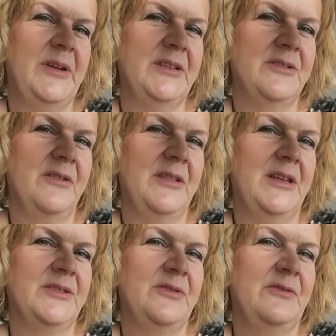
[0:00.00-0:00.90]
but it's got
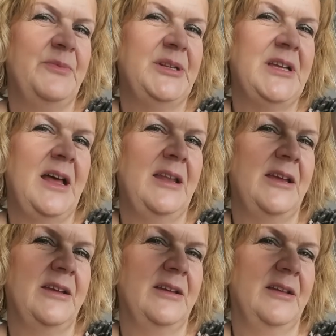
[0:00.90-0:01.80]
that sort of
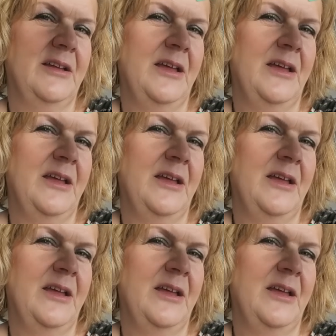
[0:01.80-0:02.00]
metallic